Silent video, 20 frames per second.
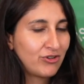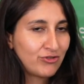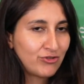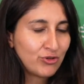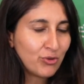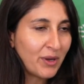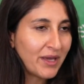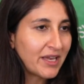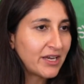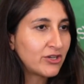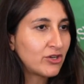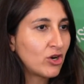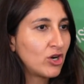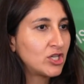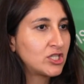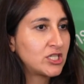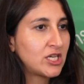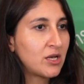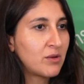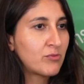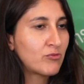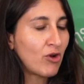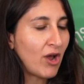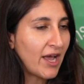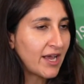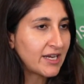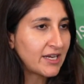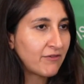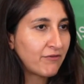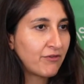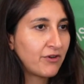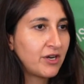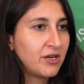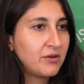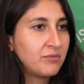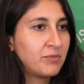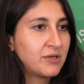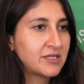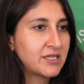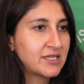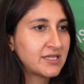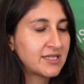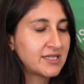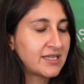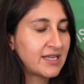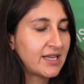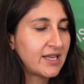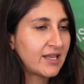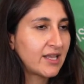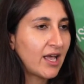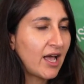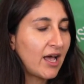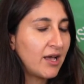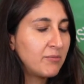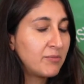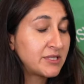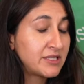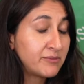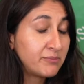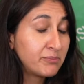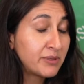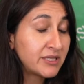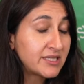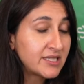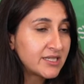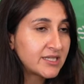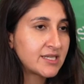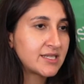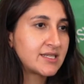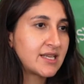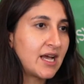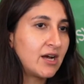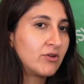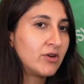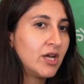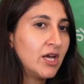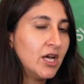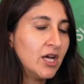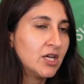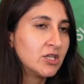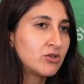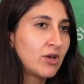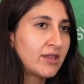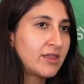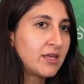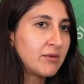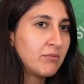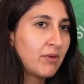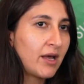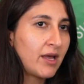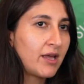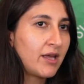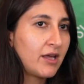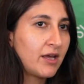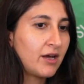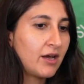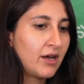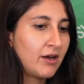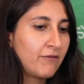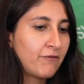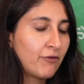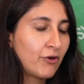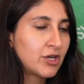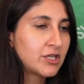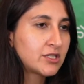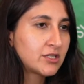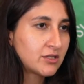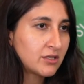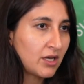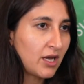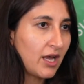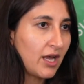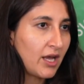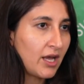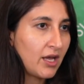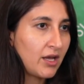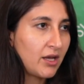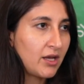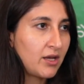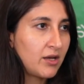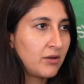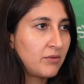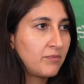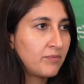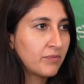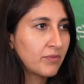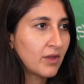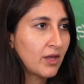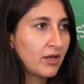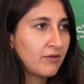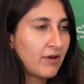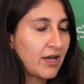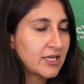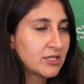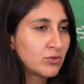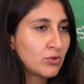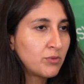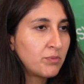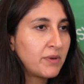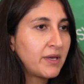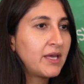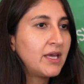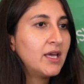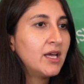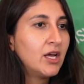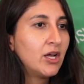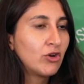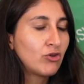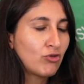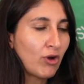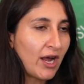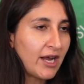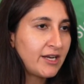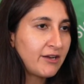doing internship, trying different business, uh, businesses out. So I think my uh, first uh, uh, advice would be try